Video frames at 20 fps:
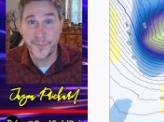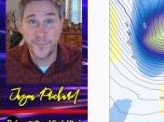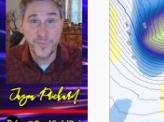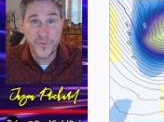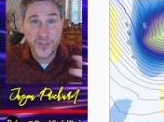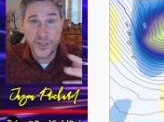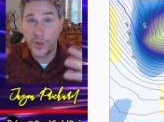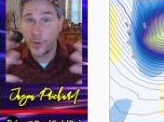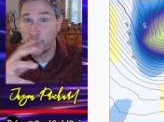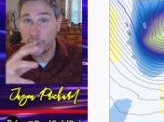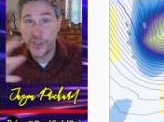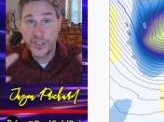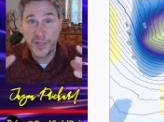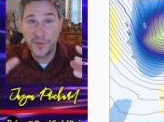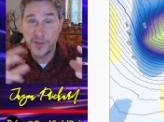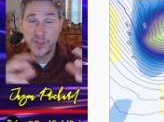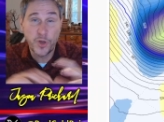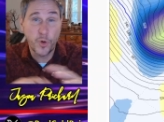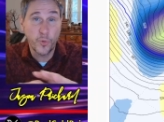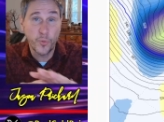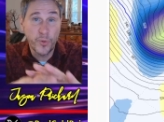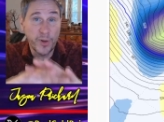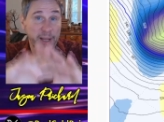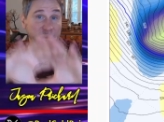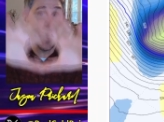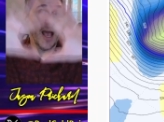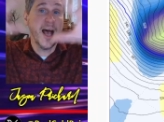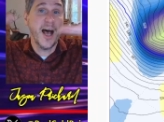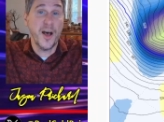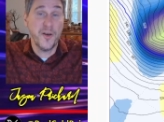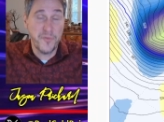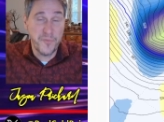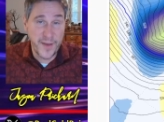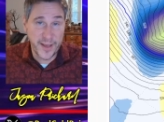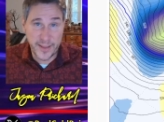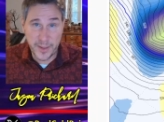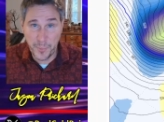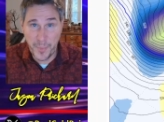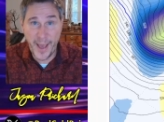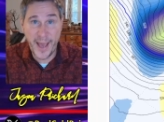Subtle shifts don't really affect
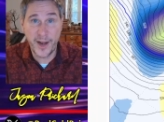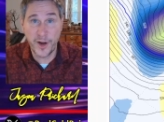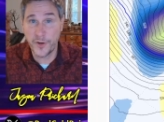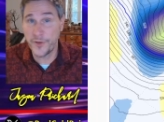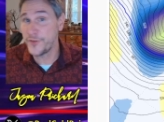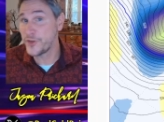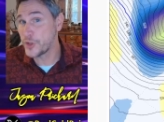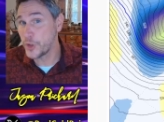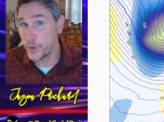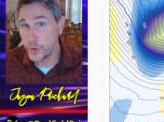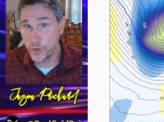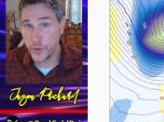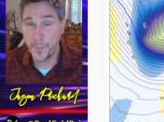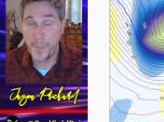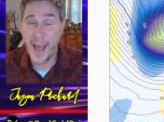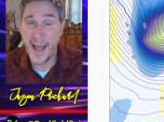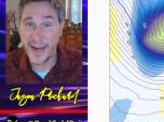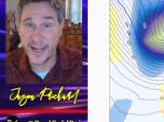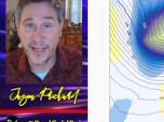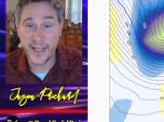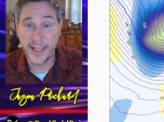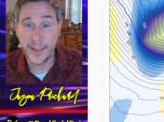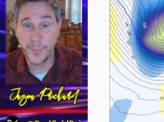the pattern so dramatically,